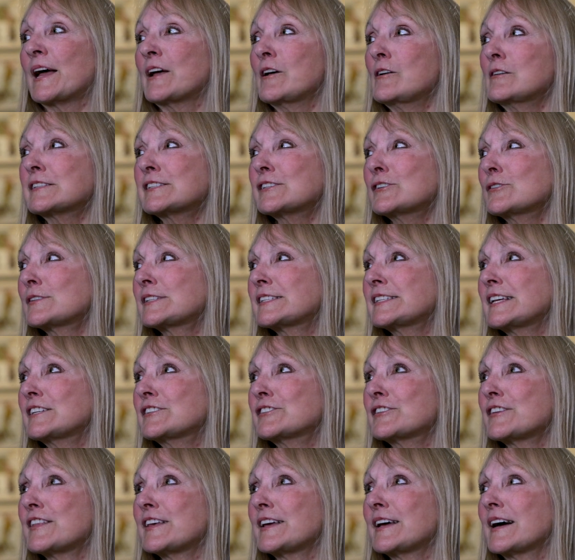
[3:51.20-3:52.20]
I also sent
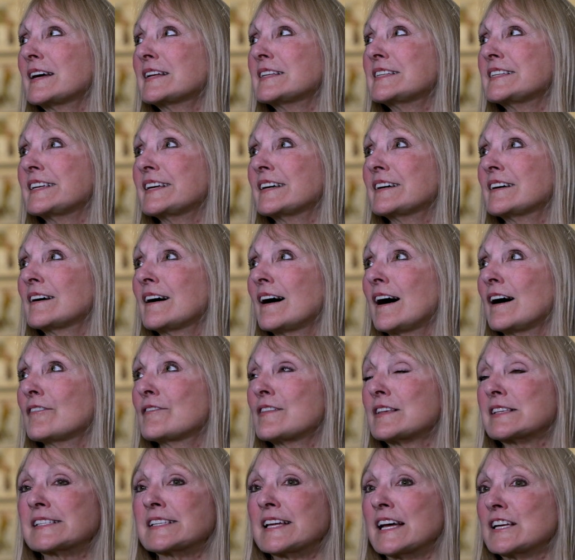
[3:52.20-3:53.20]
her the idea of
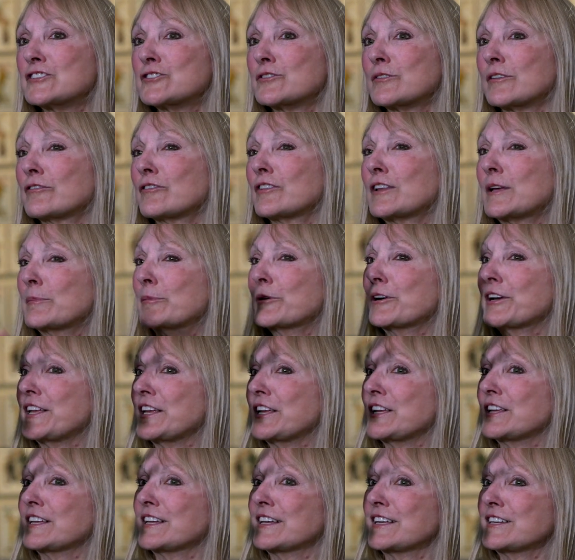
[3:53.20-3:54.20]
the Statue of
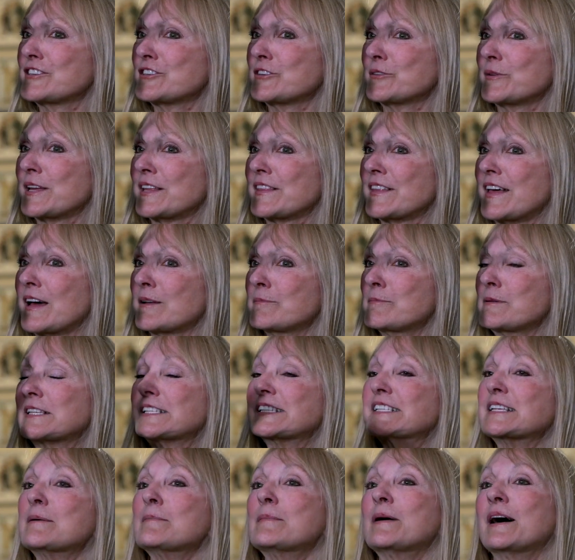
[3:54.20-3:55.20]
Liberty doing that, but
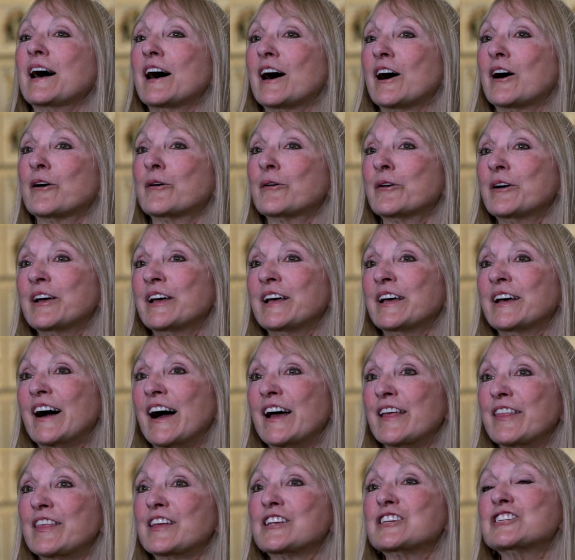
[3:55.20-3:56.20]
somehow
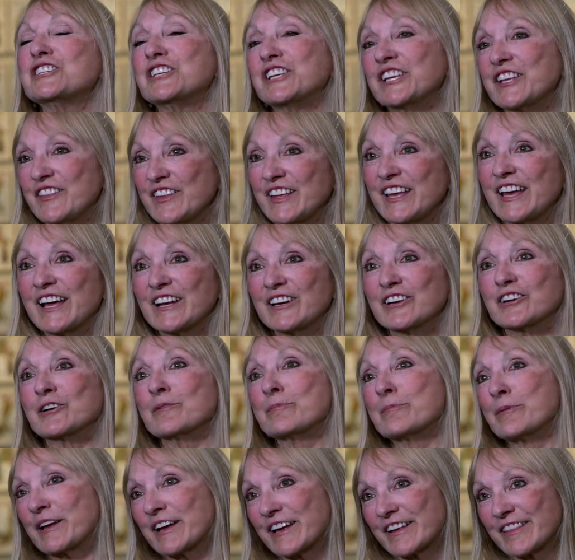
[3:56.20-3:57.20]
I think she and the editor
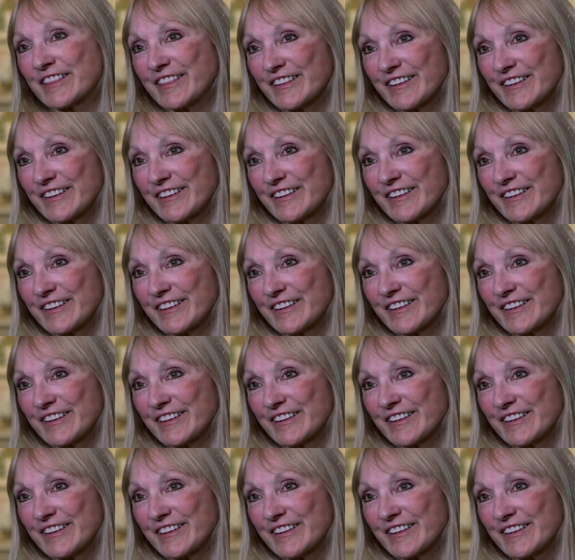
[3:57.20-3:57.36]
picked